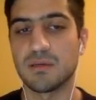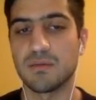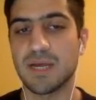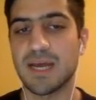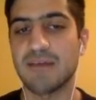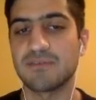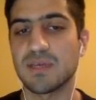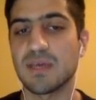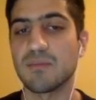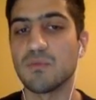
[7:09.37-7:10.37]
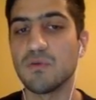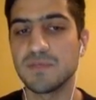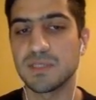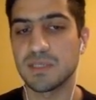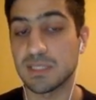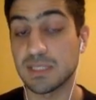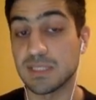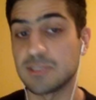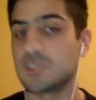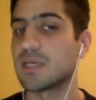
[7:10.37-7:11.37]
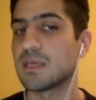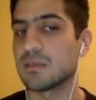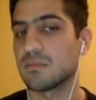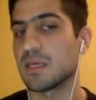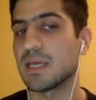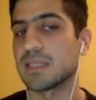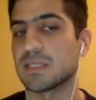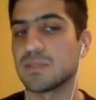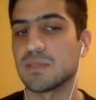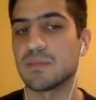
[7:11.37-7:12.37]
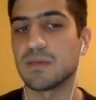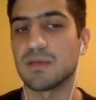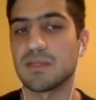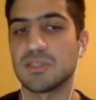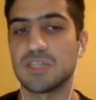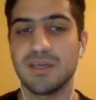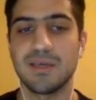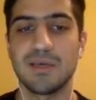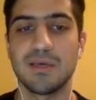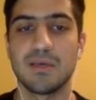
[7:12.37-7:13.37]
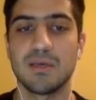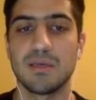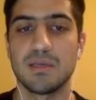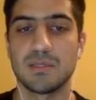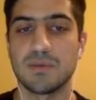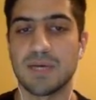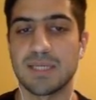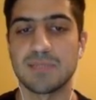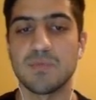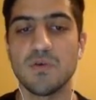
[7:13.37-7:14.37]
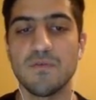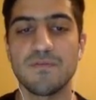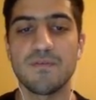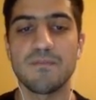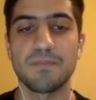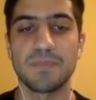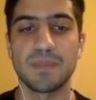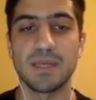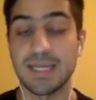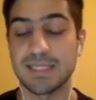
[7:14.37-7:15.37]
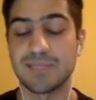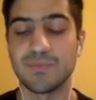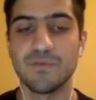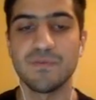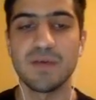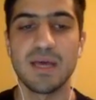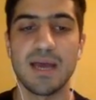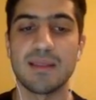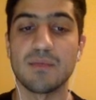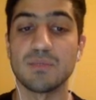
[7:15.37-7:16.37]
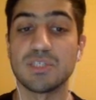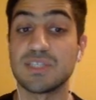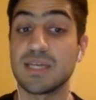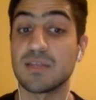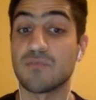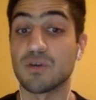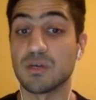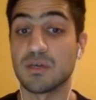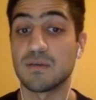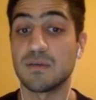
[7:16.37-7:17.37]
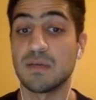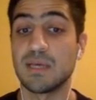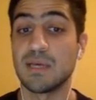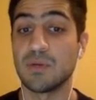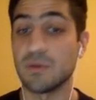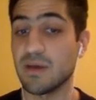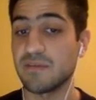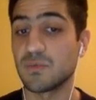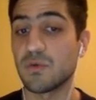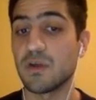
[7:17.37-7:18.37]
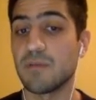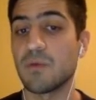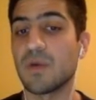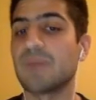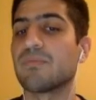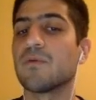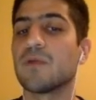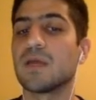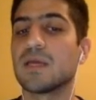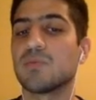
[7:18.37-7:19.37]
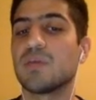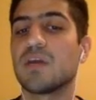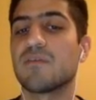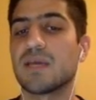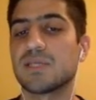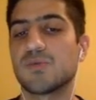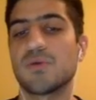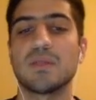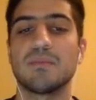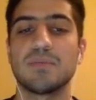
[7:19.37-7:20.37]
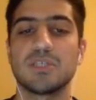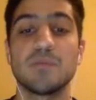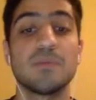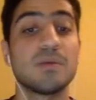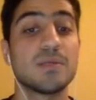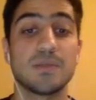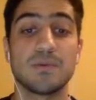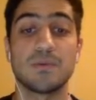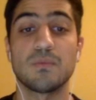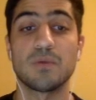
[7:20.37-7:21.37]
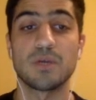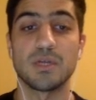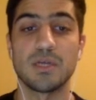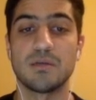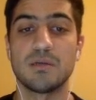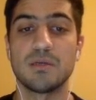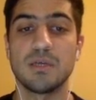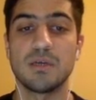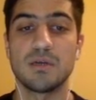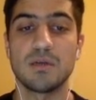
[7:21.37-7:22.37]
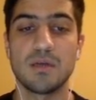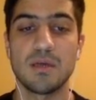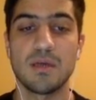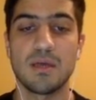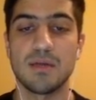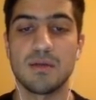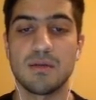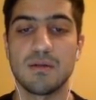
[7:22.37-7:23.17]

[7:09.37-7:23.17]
Right after the king moves, because it's a check, king has to do something about the check. So it has to move, he has to move, and then we just take the rook. We don't have to worry about white promoting because we covered that square with the bishop, so we're good here. Here and here.